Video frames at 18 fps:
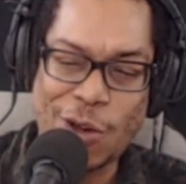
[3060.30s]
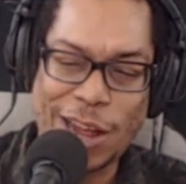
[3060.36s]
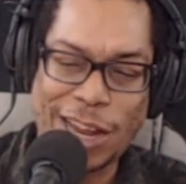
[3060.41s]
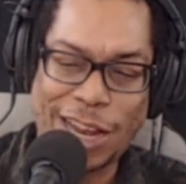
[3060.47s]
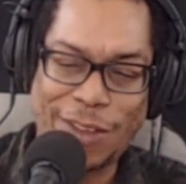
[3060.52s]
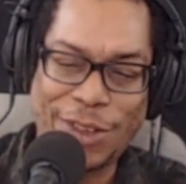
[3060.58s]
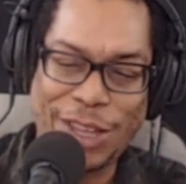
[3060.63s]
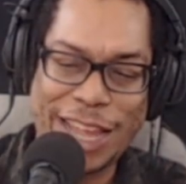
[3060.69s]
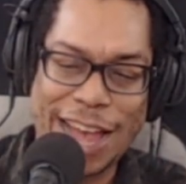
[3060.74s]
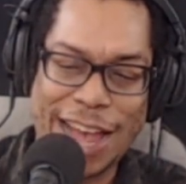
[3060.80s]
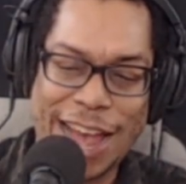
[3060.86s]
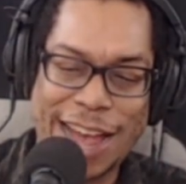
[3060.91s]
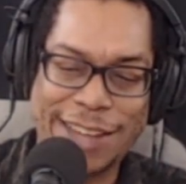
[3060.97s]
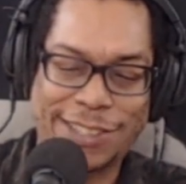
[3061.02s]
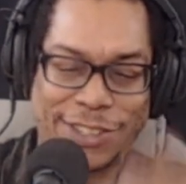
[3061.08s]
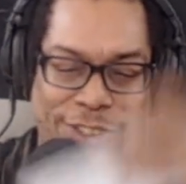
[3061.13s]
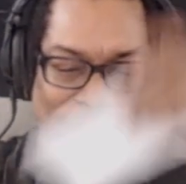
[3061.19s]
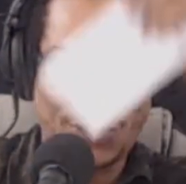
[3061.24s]
I love you
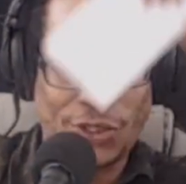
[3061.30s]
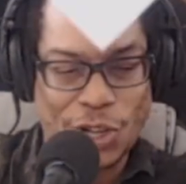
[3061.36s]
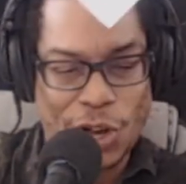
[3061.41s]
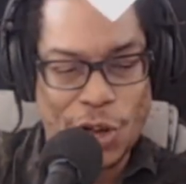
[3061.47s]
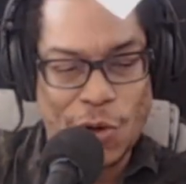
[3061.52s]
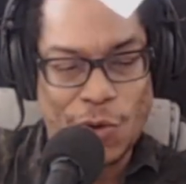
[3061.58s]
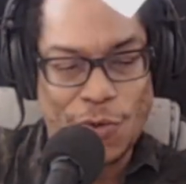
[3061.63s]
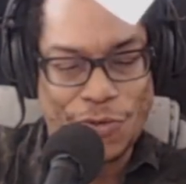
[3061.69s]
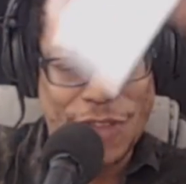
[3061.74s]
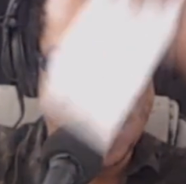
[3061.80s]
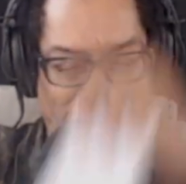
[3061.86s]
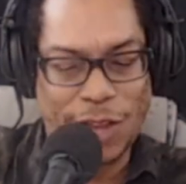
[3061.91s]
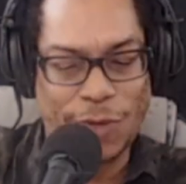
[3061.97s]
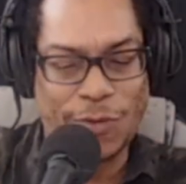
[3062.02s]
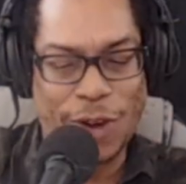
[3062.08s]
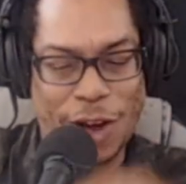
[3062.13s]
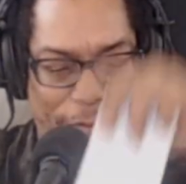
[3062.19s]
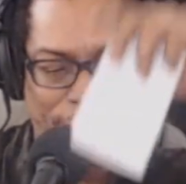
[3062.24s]
guys, and so thank you
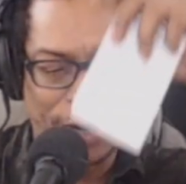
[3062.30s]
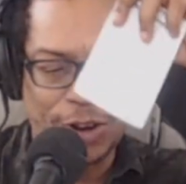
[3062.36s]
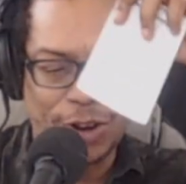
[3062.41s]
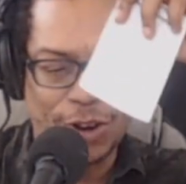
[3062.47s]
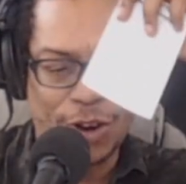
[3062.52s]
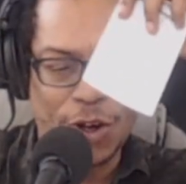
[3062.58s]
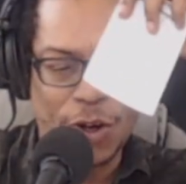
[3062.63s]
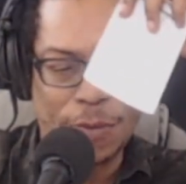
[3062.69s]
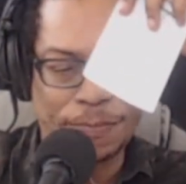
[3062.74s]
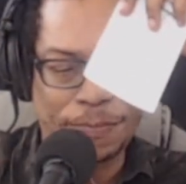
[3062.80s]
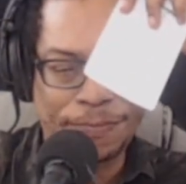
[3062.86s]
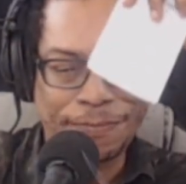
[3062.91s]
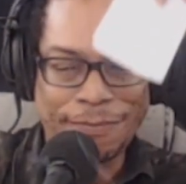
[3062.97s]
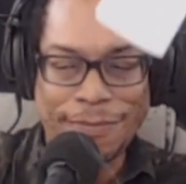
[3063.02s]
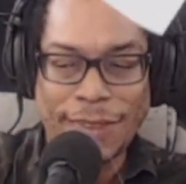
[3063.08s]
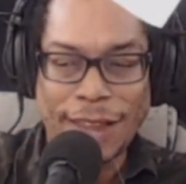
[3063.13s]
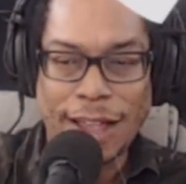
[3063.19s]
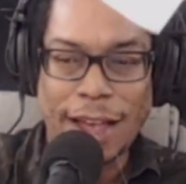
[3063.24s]
for having me in your home,
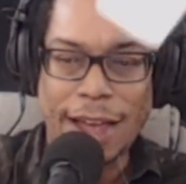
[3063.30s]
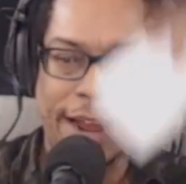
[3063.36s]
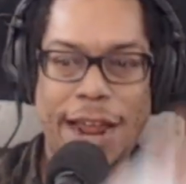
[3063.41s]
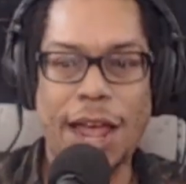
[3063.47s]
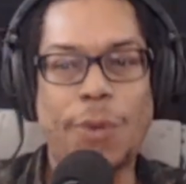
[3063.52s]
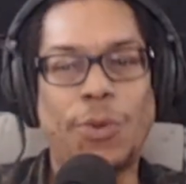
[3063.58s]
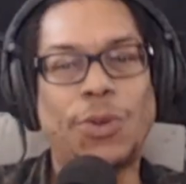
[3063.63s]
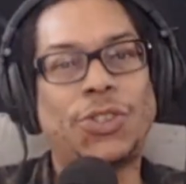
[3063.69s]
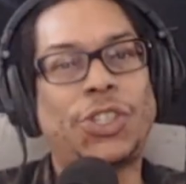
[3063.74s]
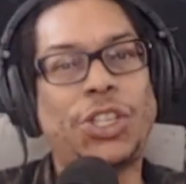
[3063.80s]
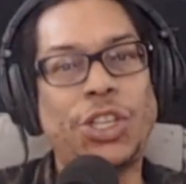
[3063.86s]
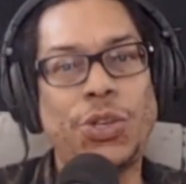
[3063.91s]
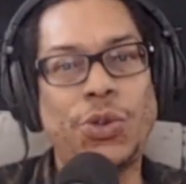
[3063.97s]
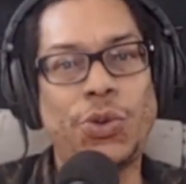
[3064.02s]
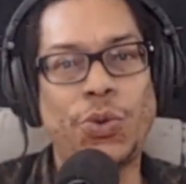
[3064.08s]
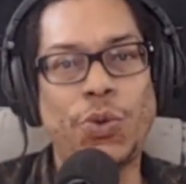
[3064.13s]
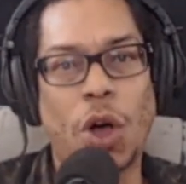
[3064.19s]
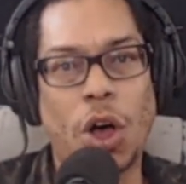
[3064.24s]
and I will see
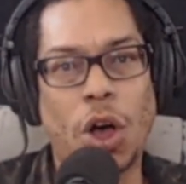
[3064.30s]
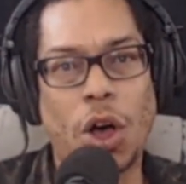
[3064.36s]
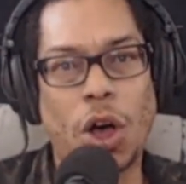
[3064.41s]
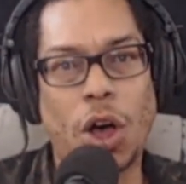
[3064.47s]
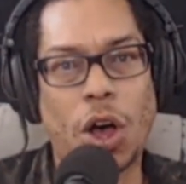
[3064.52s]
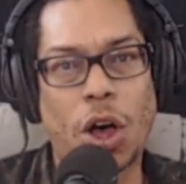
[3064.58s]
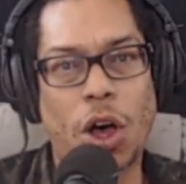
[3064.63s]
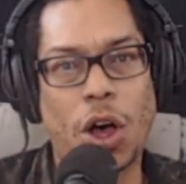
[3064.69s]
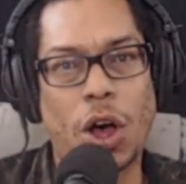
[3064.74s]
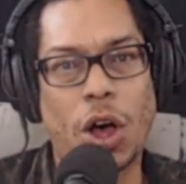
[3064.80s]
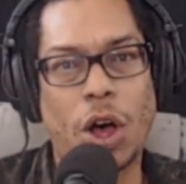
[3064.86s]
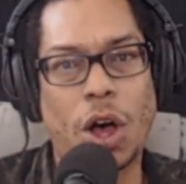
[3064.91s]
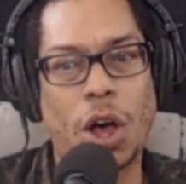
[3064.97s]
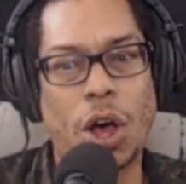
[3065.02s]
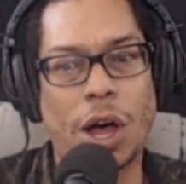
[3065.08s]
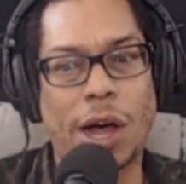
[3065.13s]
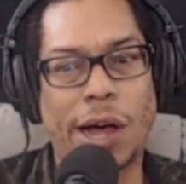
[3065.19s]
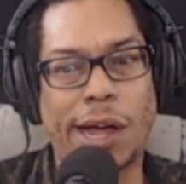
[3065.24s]
you
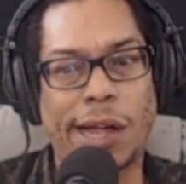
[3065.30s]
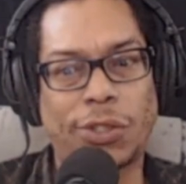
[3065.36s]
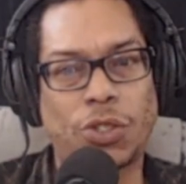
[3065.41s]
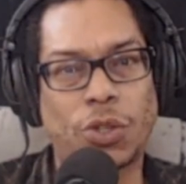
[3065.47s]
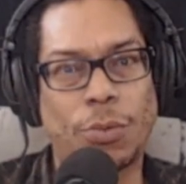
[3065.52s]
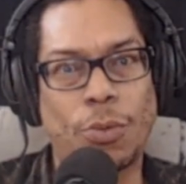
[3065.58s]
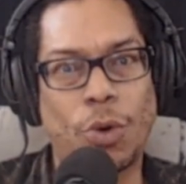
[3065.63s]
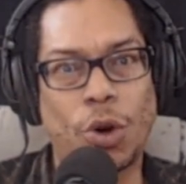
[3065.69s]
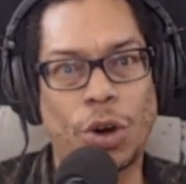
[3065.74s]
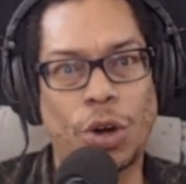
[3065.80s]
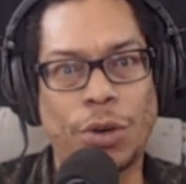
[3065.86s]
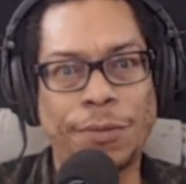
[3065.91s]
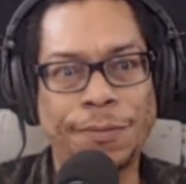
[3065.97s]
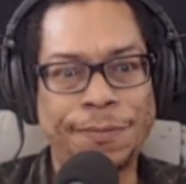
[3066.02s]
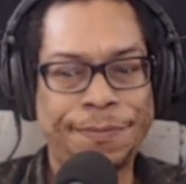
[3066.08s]
all tomorrow